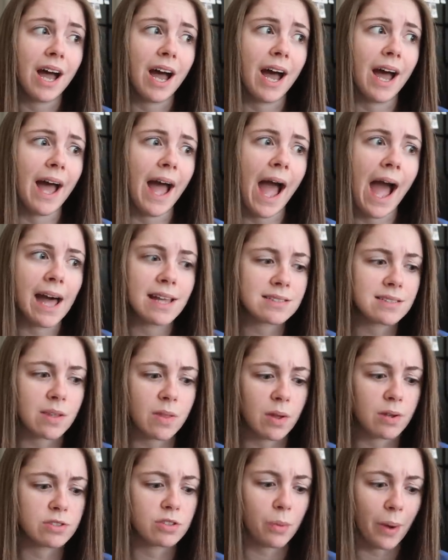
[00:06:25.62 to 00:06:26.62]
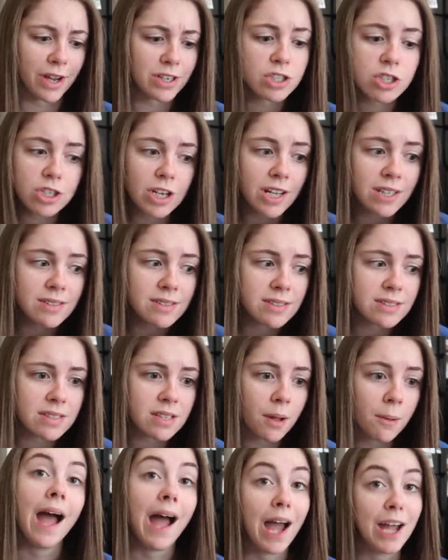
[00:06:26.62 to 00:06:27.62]
uh, ask those
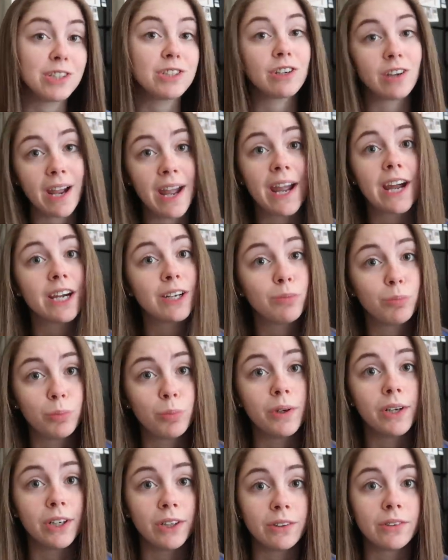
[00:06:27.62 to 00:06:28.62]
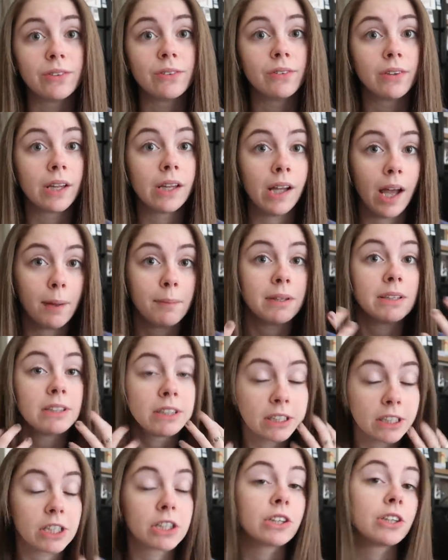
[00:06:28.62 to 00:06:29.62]
questions and your hair will, I
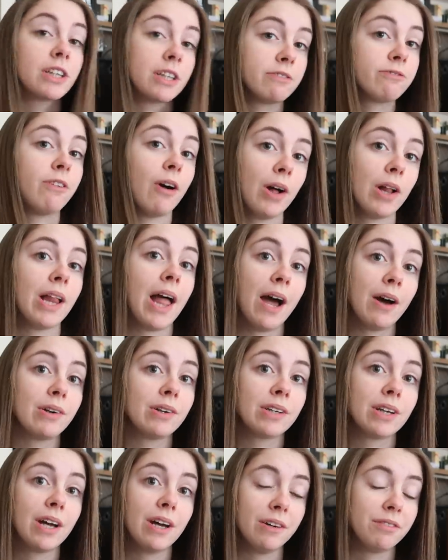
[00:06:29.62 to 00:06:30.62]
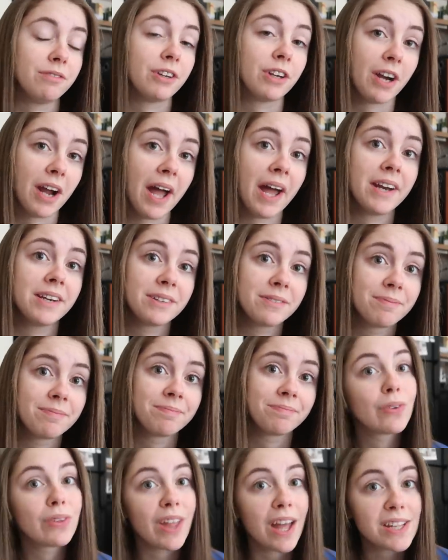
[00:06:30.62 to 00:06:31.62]
mean, literally fall out of your head
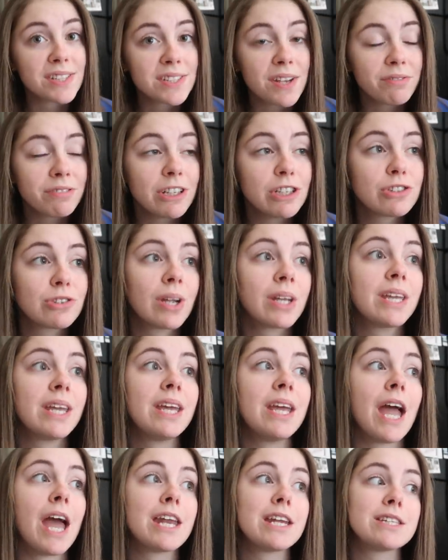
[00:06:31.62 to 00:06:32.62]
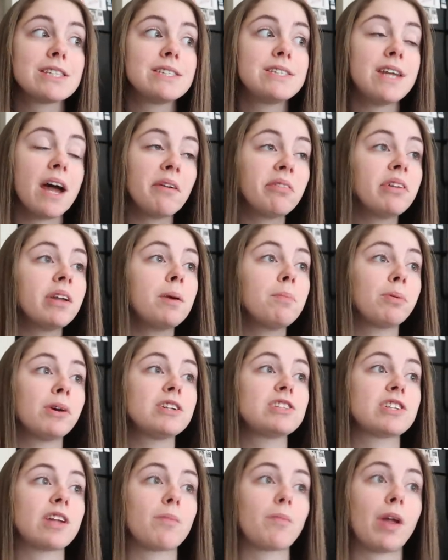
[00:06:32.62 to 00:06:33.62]
that's definitely tricky and it's definitely a
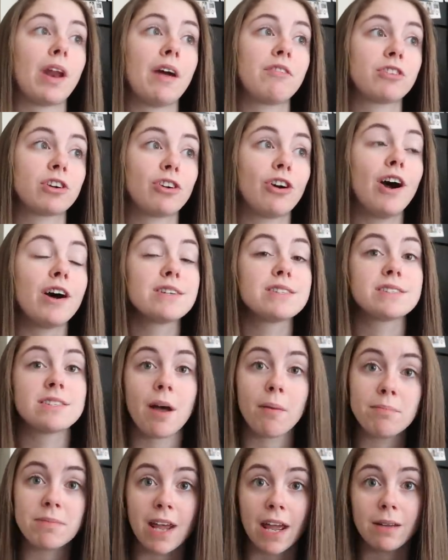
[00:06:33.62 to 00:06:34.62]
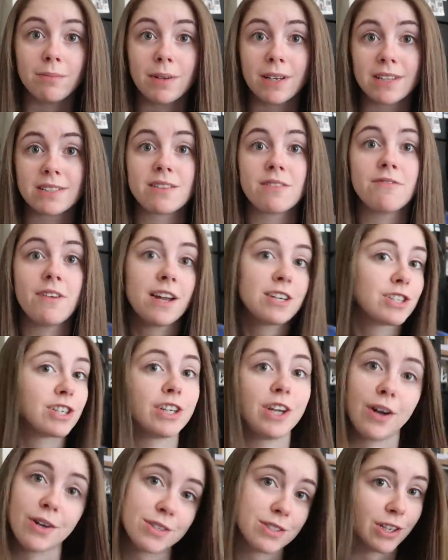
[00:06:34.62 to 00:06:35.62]
bridge that I'm gonna have to cross someday because
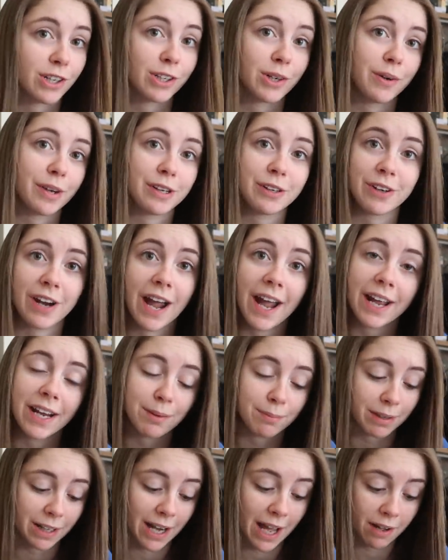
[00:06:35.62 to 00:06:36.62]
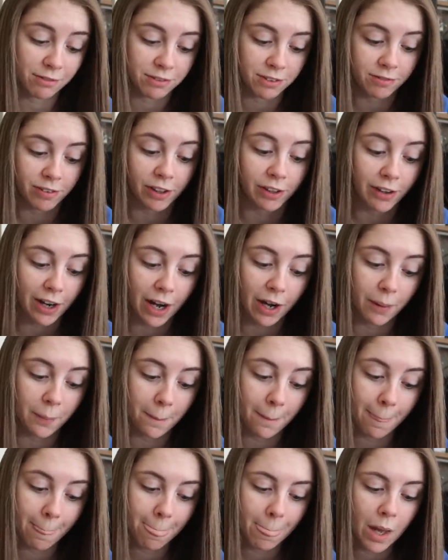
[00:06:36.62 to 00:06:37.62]
eventually I'll start going gray and I'm gonna have to figure
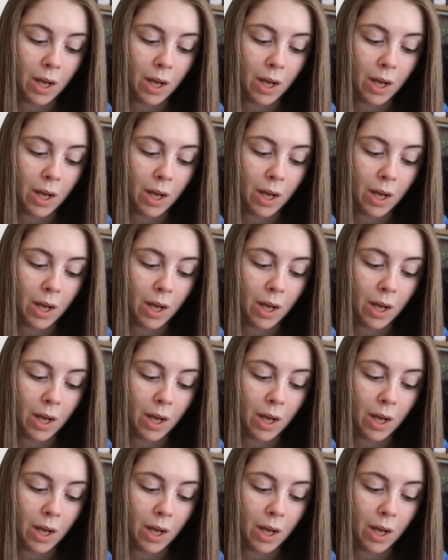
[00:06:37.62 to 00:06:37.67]
out